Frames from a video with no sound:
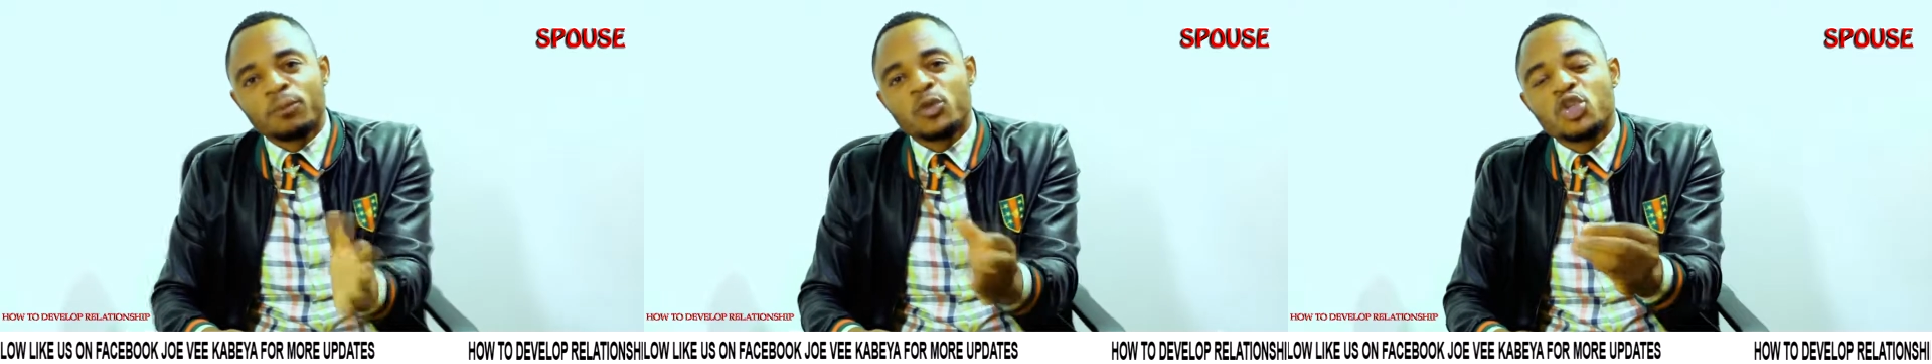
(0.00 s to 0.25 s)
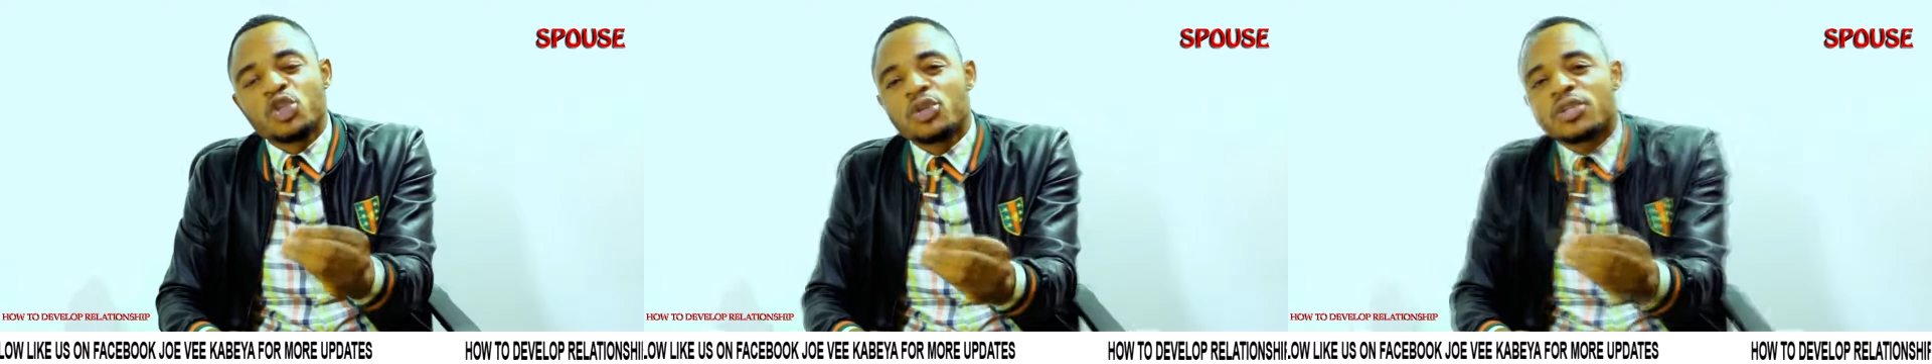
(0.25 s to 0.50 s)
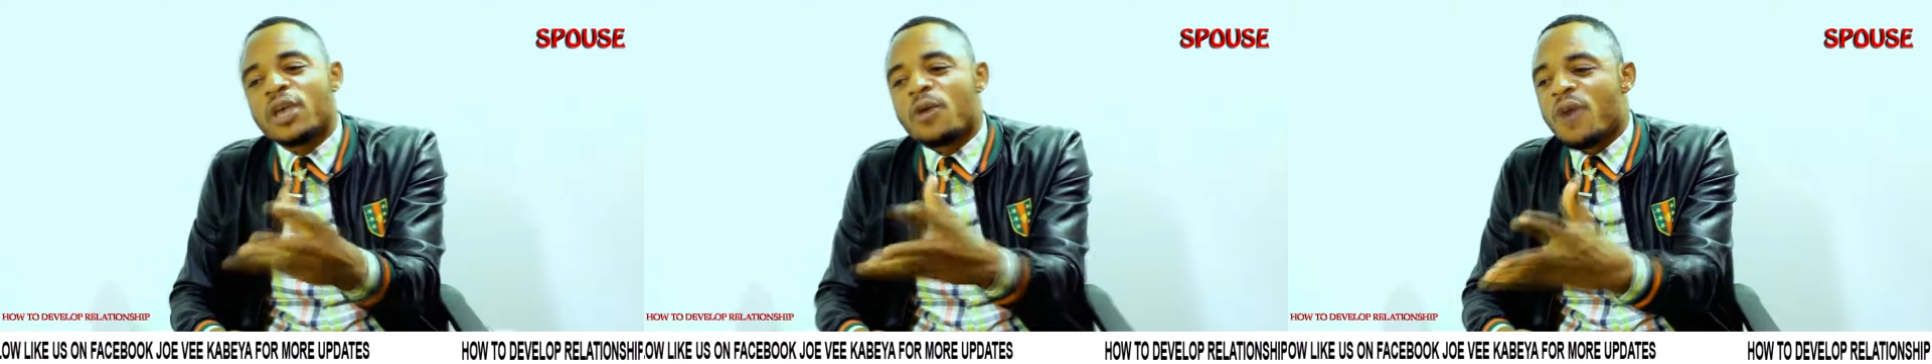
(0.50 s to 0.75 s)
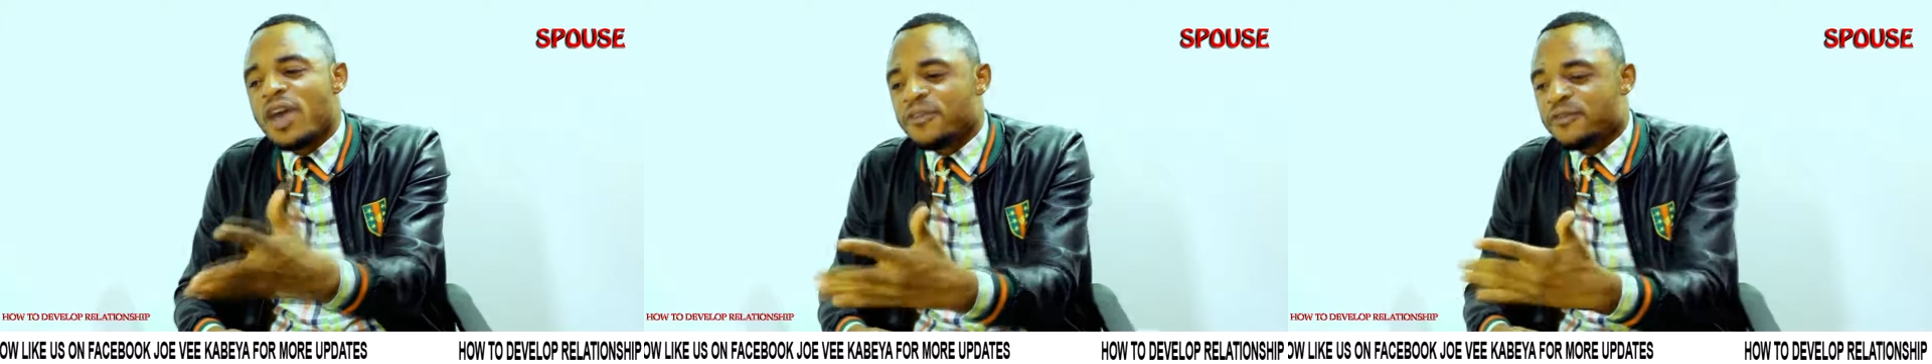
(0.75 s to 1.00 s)
to choose a
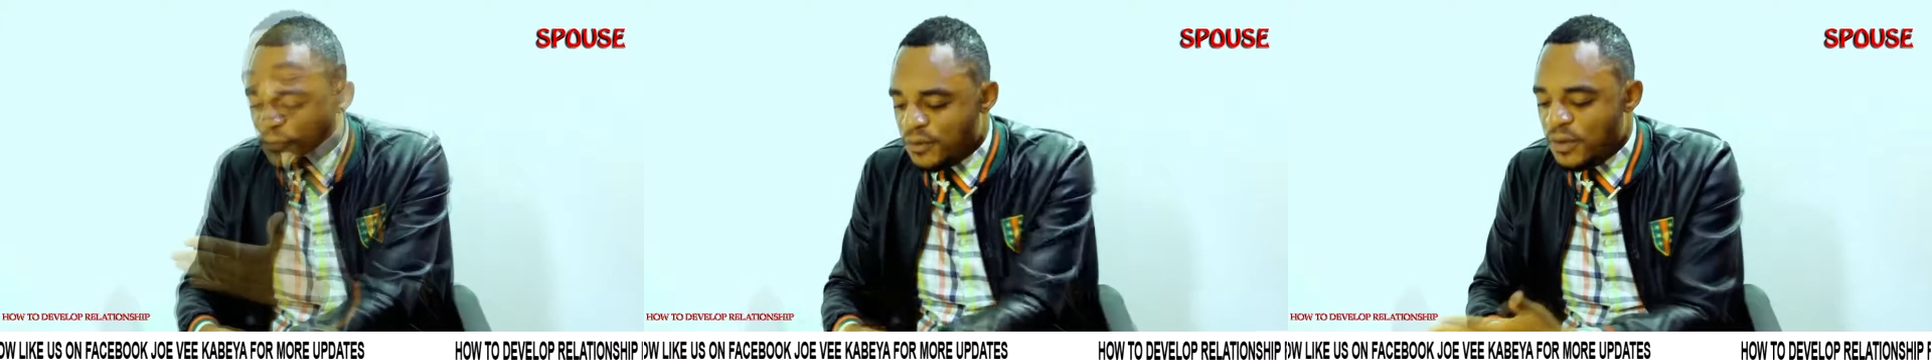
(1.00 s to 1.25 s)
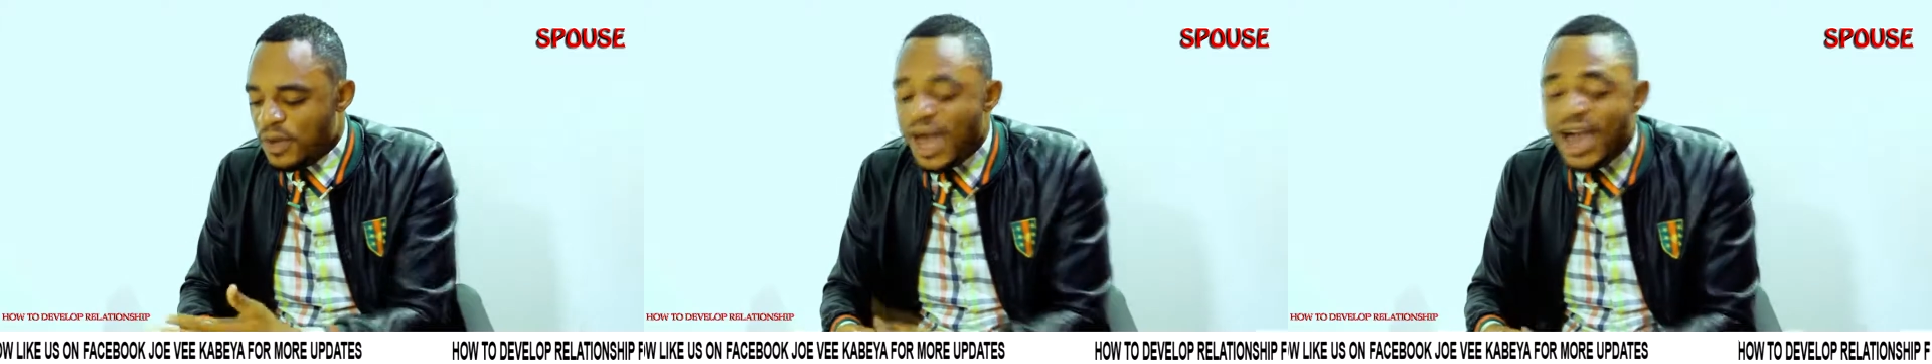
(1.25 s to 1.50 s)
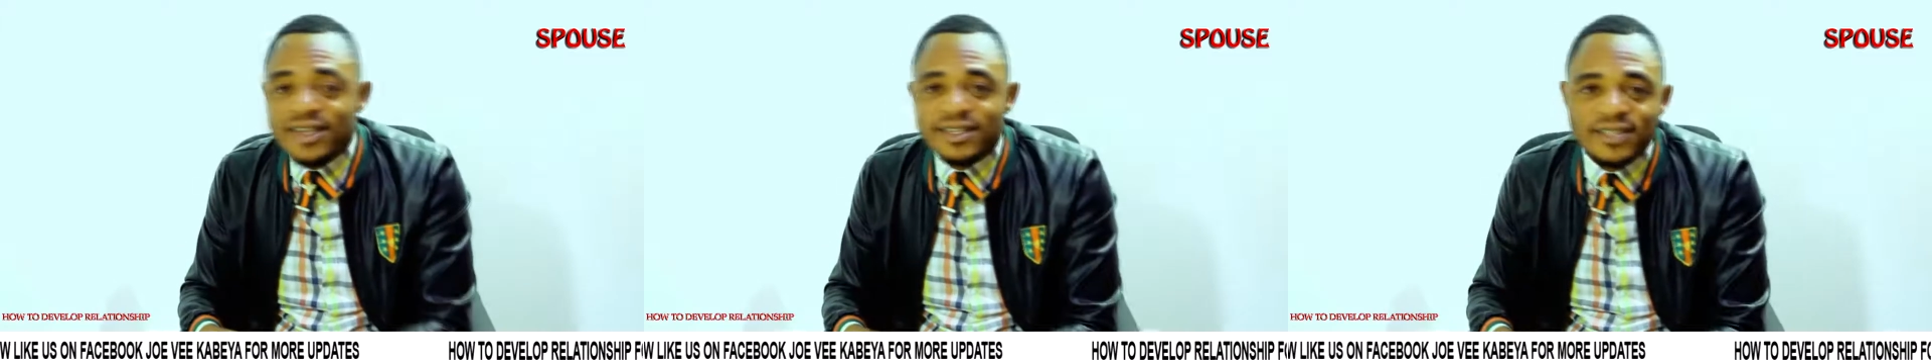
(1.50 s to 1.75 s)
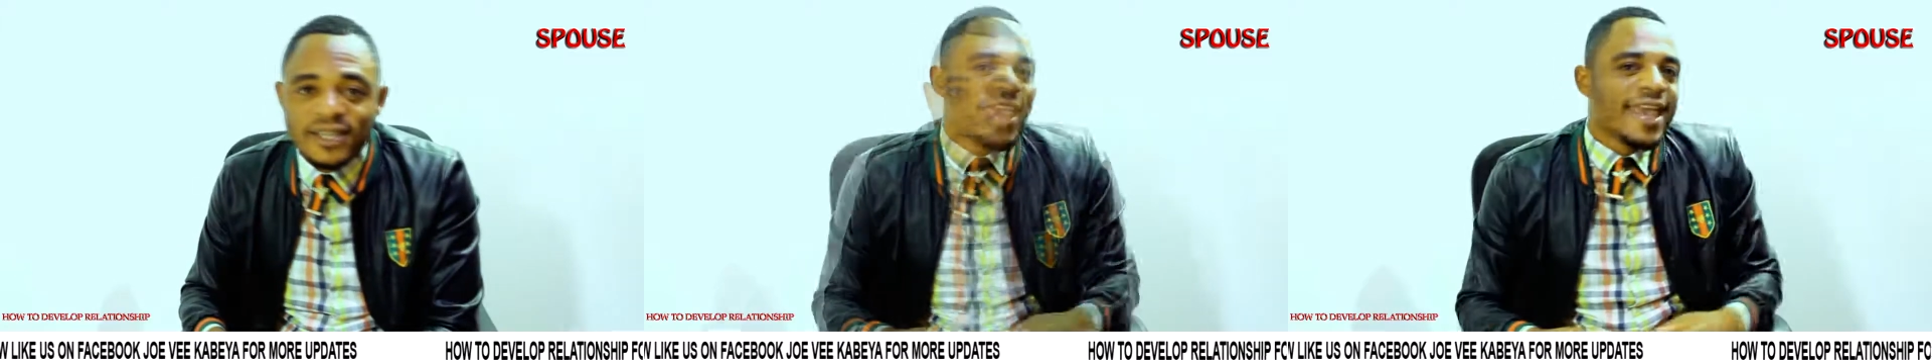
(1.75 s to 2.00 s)
wife for
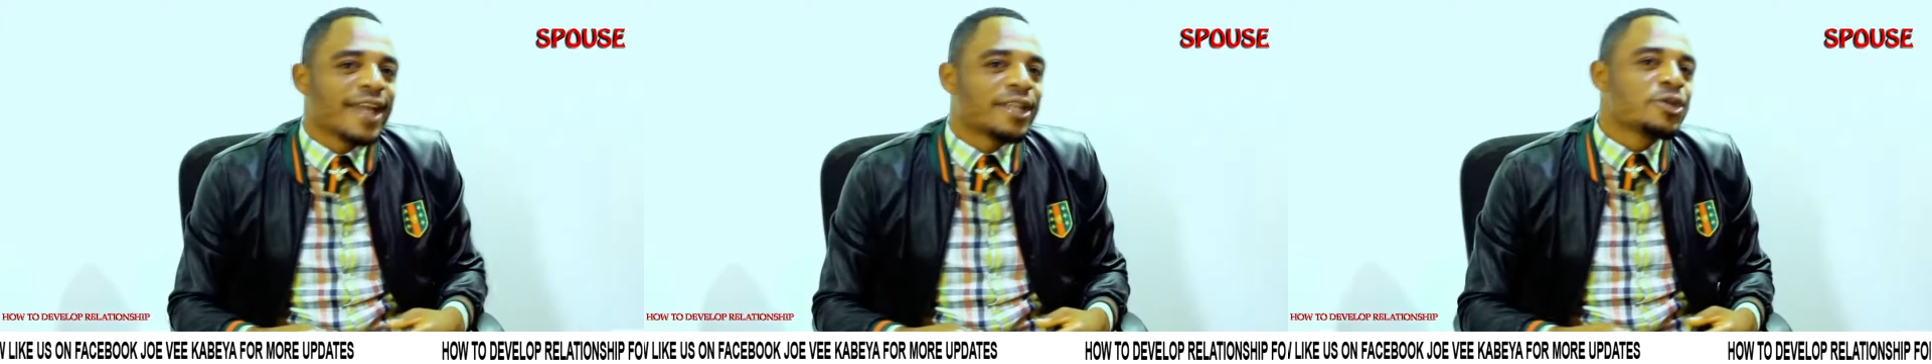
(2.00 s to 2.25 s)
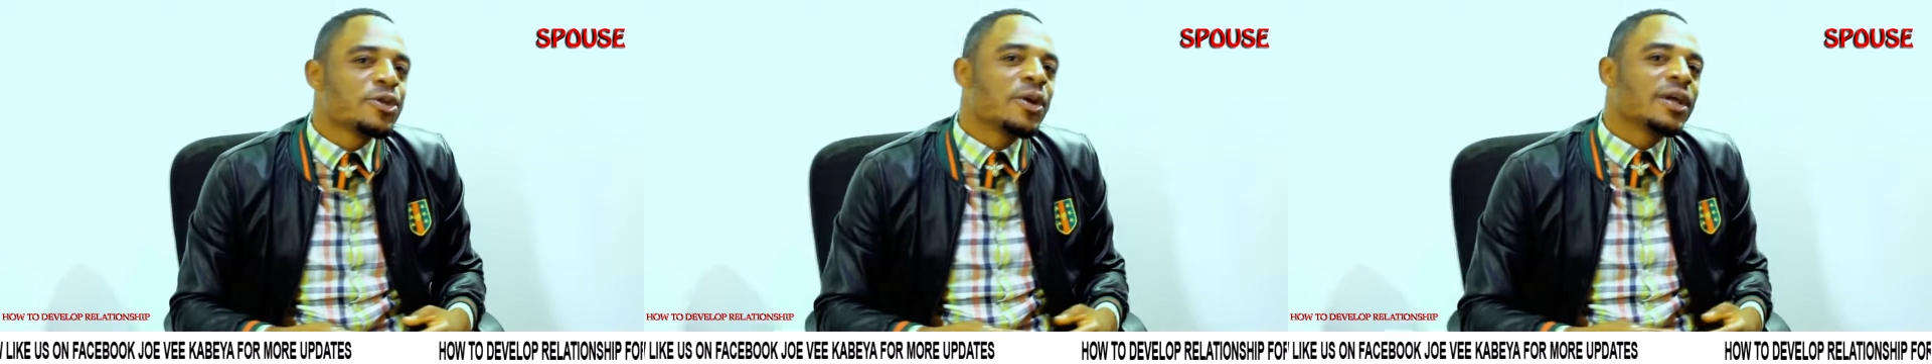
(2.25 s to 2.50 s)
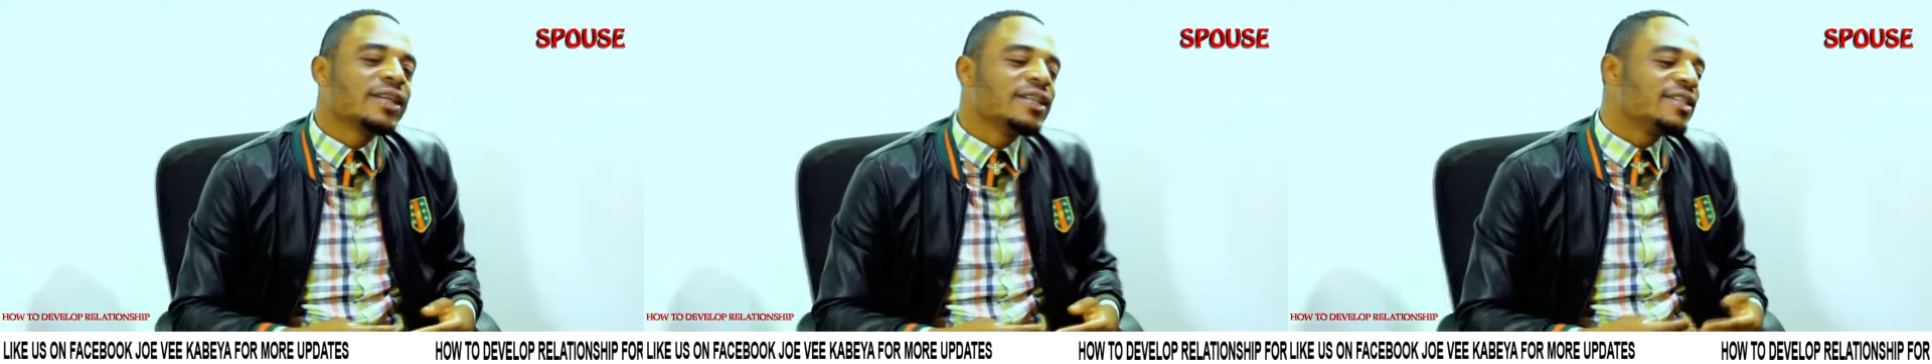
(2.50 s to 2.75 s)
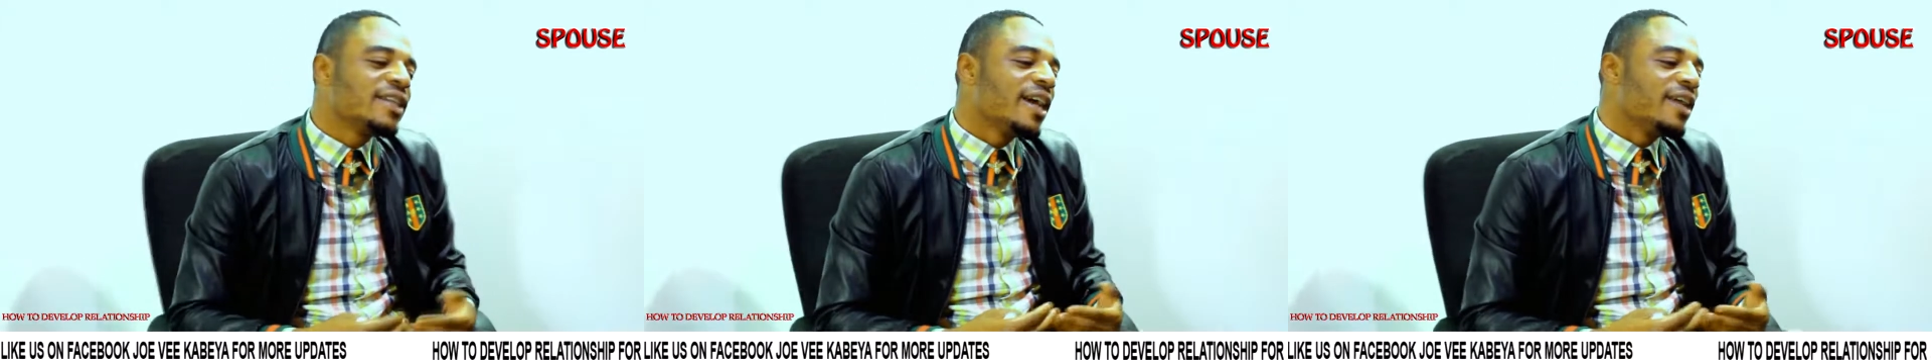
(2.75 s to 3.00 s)
Isaac, he had no
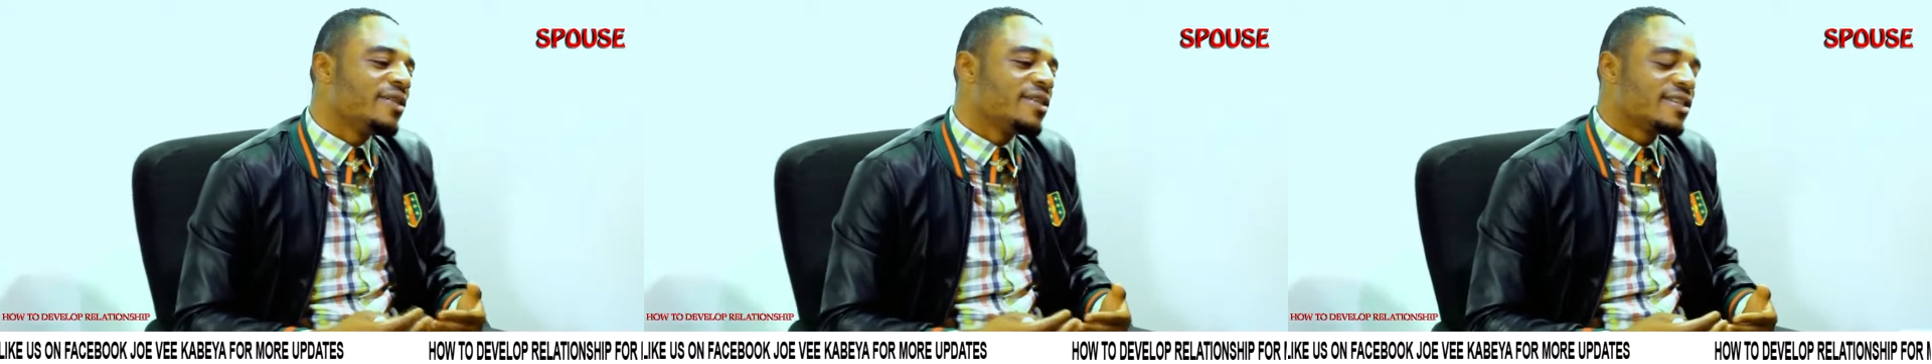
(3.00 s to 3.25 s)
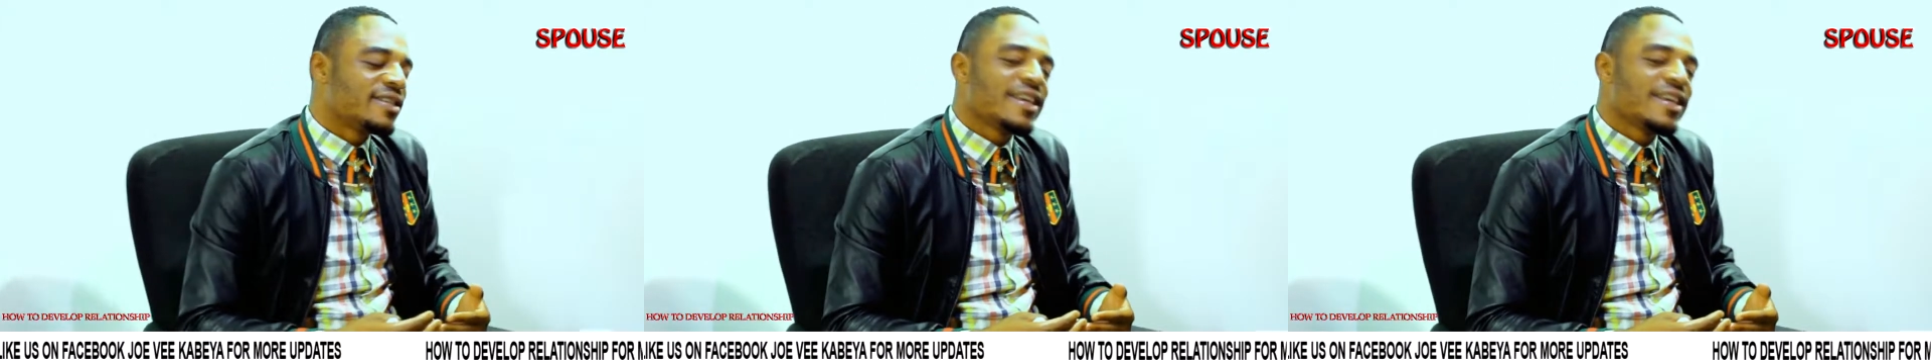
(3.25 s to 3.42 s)
criteria.